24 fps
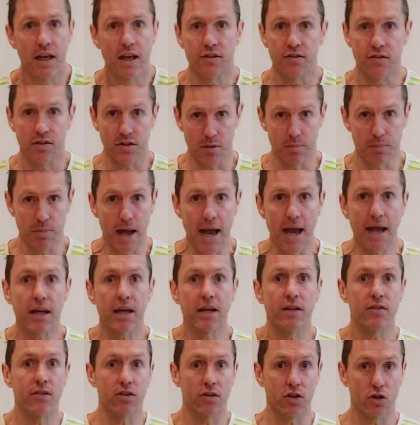Is it your back?
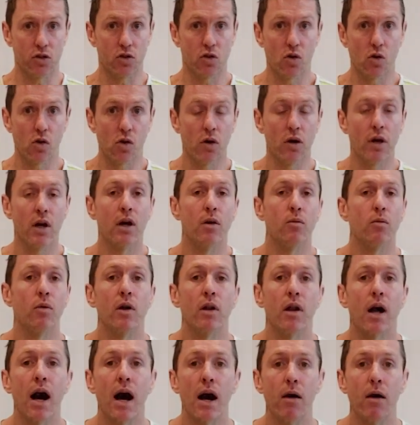Is it your core? Well,